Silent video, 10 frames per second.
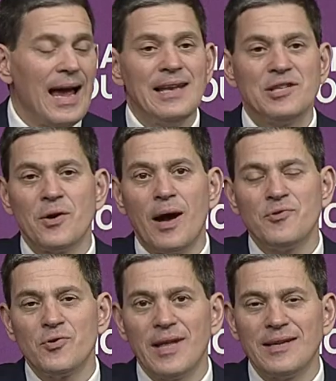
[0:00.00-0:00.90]
And so
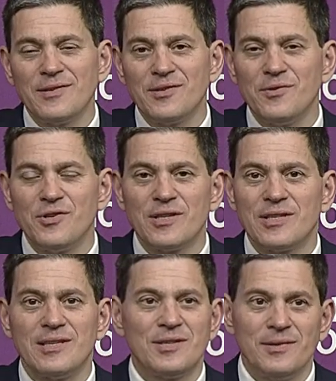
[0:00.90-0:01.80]
I'm sure that doesn't do
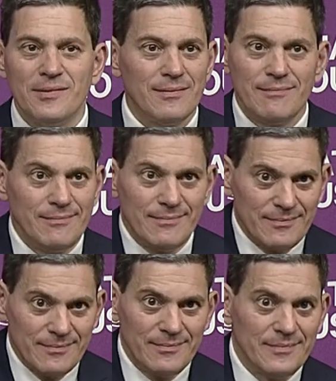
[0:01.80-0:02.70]
justice to
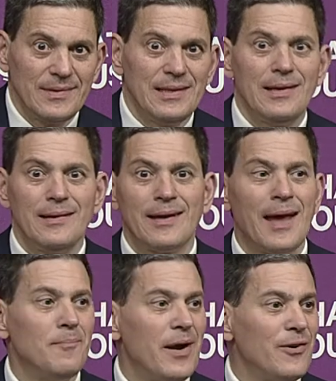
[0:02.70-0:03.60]
uh,
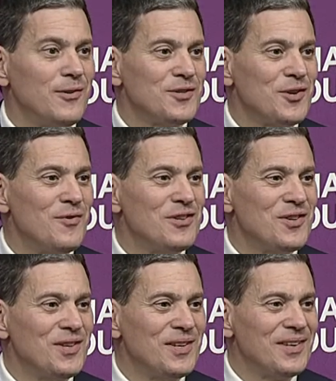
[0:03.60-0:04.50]
Ken Berrill's
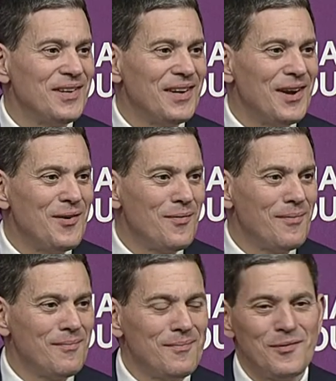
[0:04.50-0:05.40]
original uh,
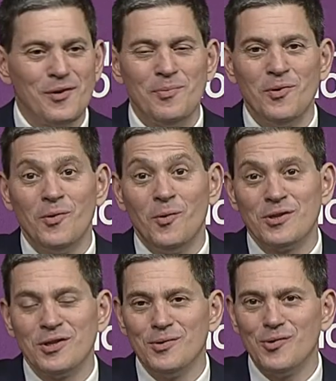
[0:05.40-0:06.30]
report
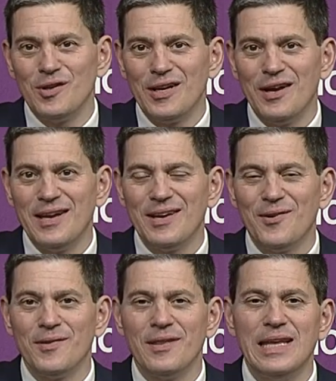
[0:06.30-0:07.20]
or to your
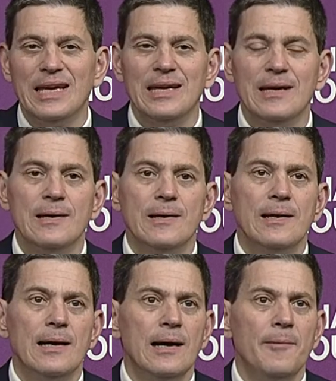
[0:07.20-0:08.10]
learning on the,
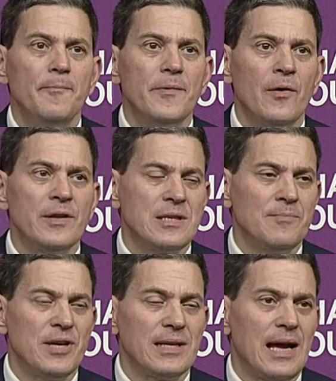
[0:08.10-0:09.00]
um, on the
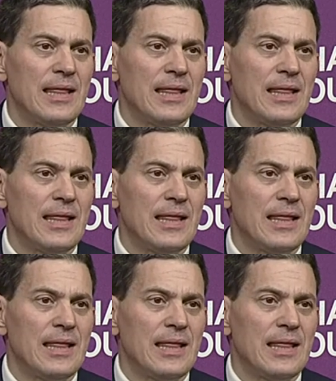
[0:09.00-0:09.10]
subject.